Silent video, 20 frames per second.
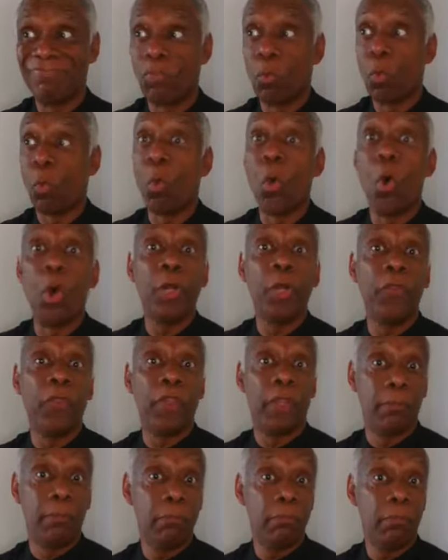warned
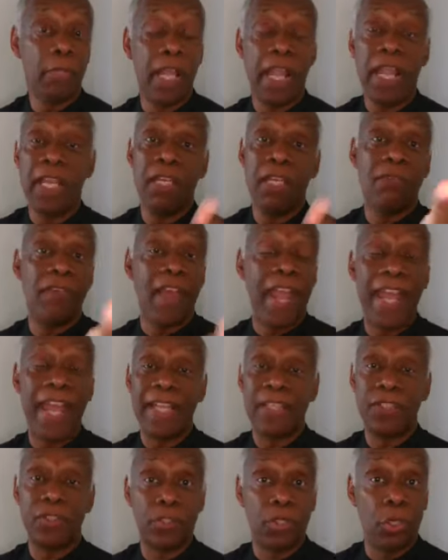them in
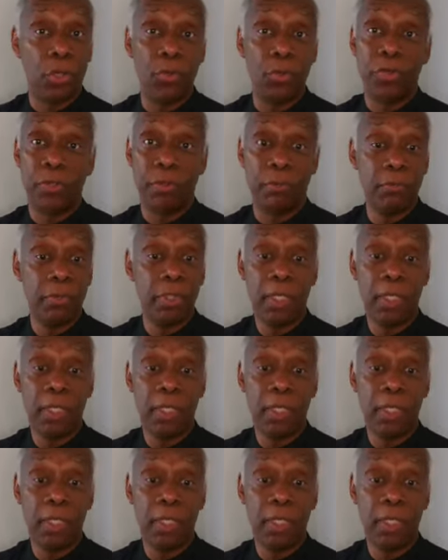advance, told them,